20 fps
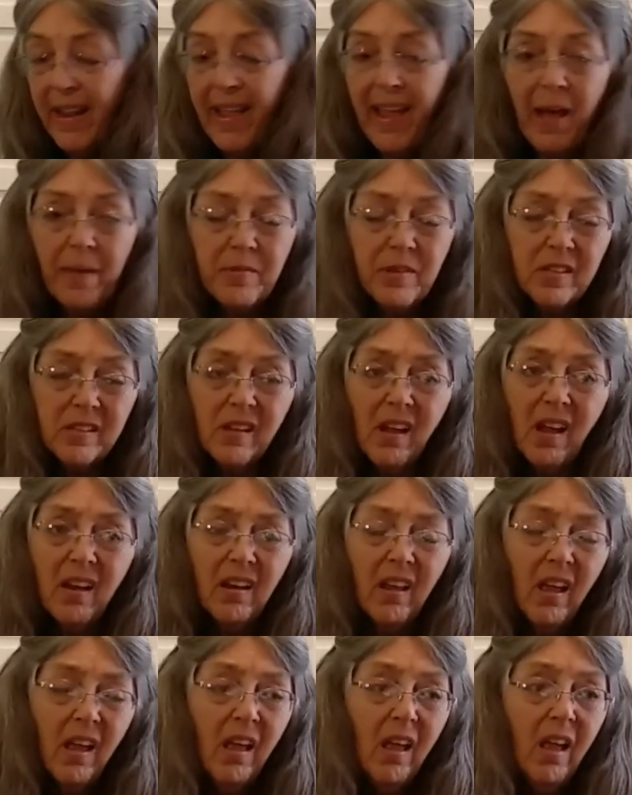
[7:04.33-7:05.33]

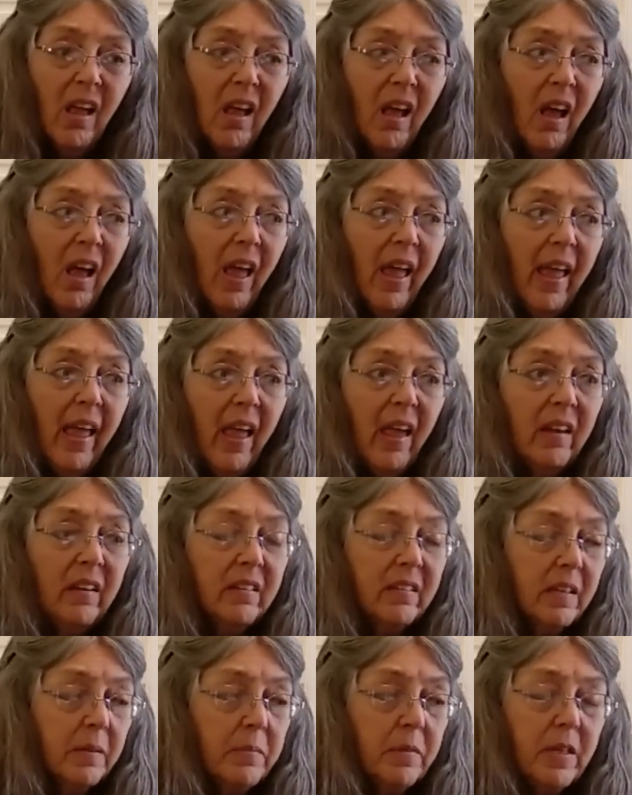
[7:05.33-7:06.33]
Amazon and
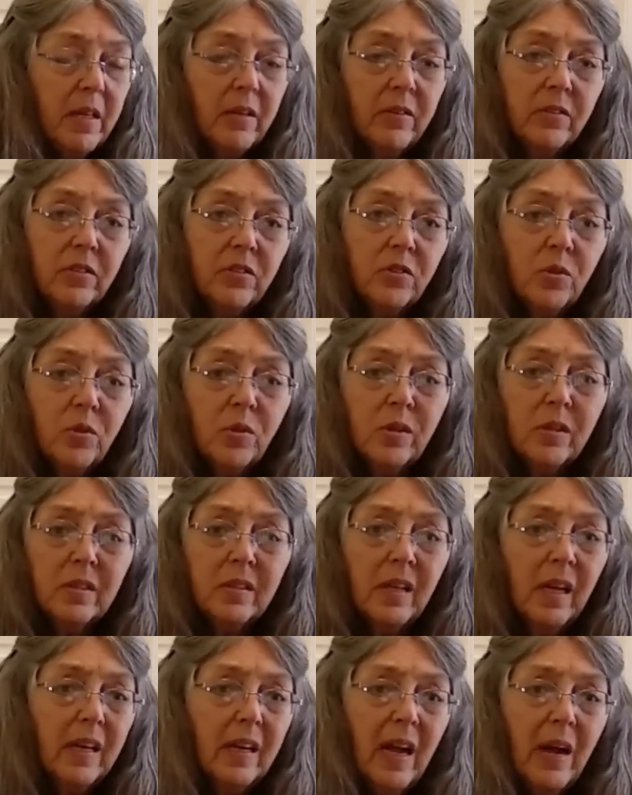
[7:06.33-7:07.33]
some of the other stores,
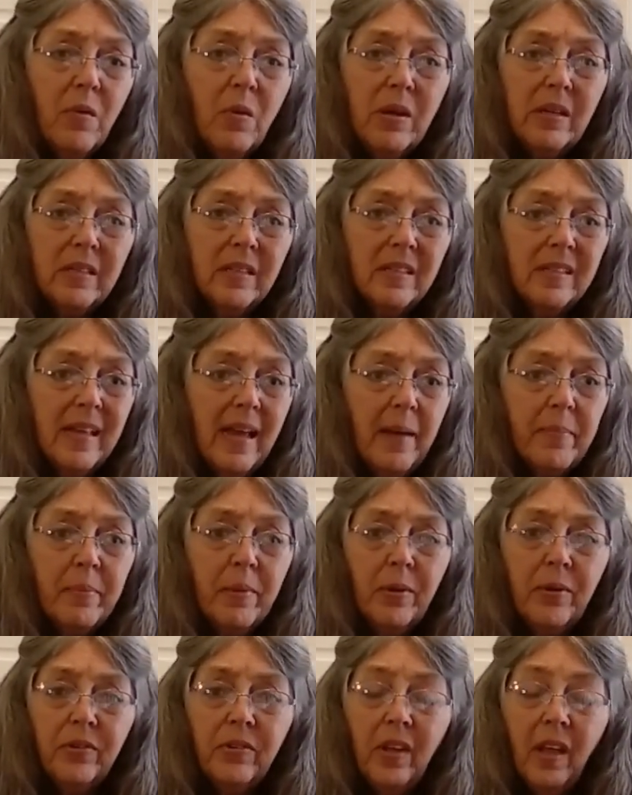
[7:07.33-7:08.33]
like I went to
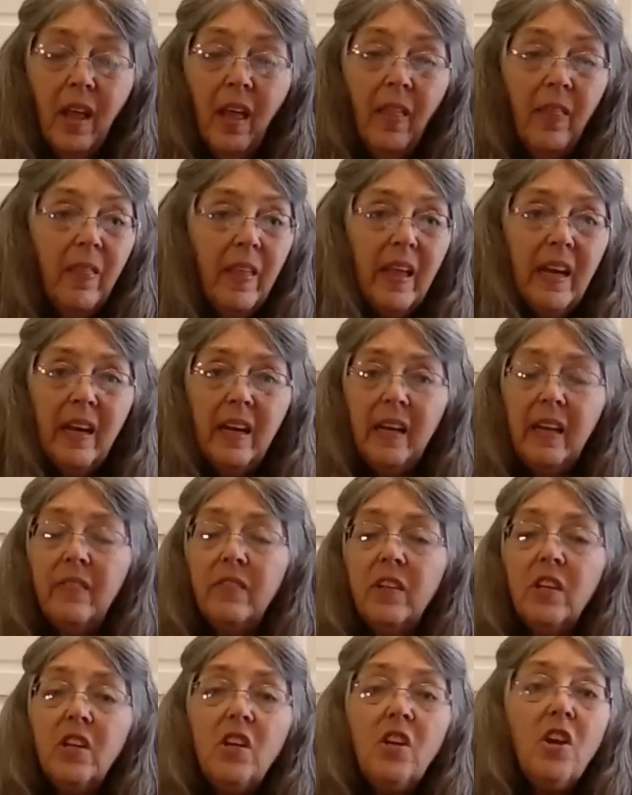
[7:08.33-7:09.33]
Zappos, they didn't
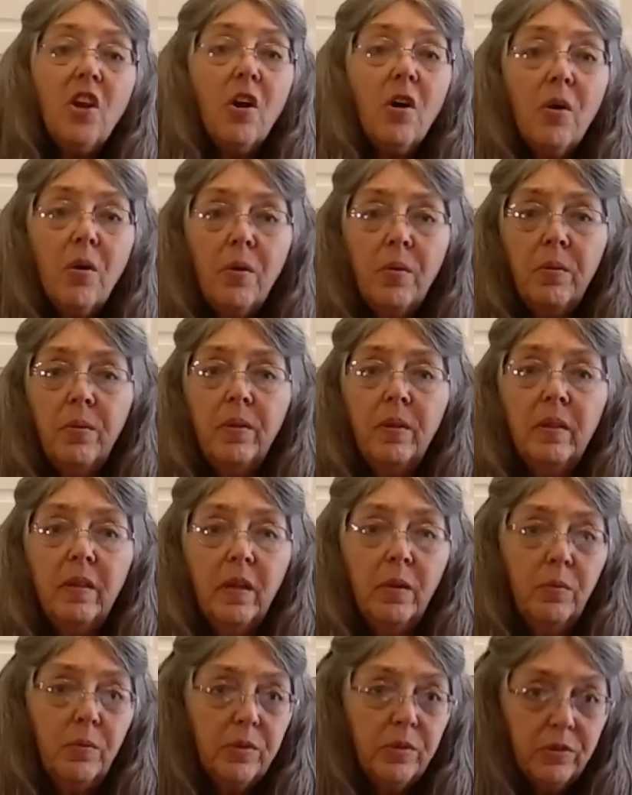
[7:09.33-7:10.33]
even know that
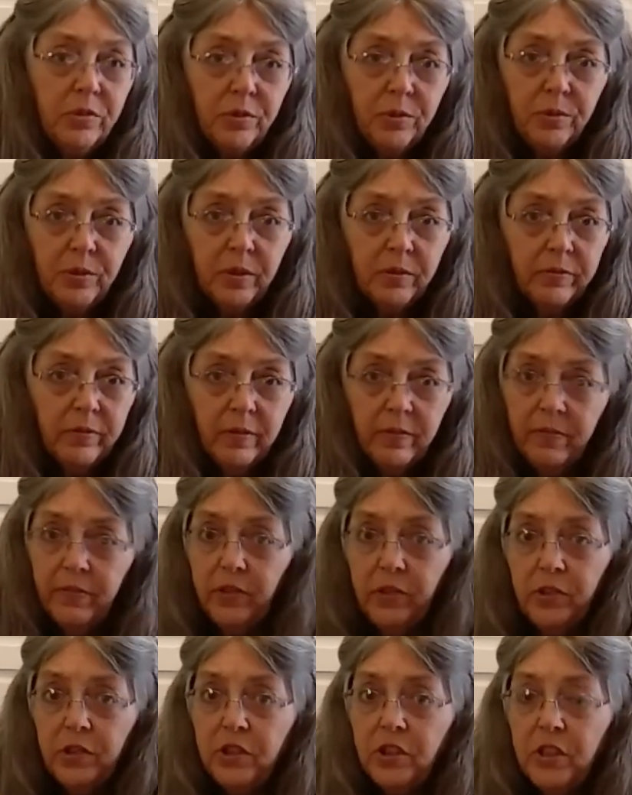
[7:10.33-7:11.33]
there was 2 different
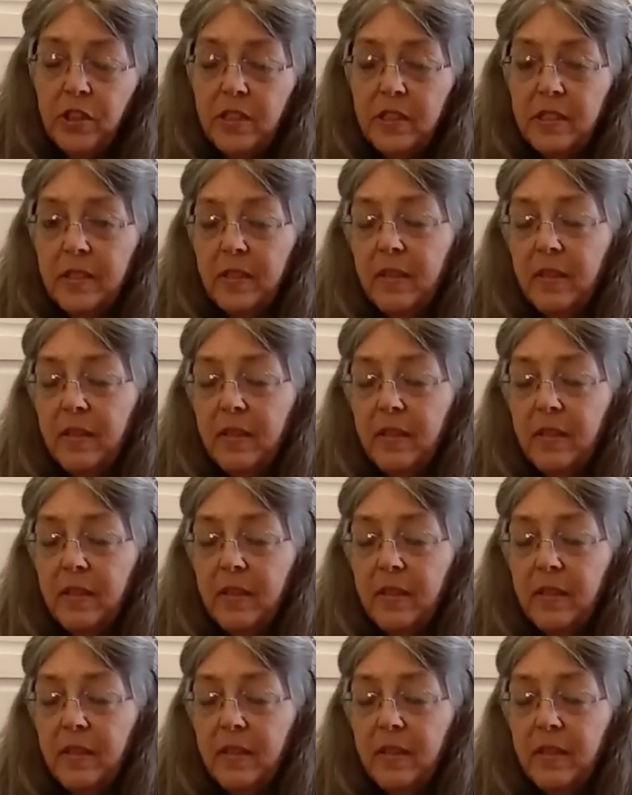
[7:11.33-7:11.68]
versions.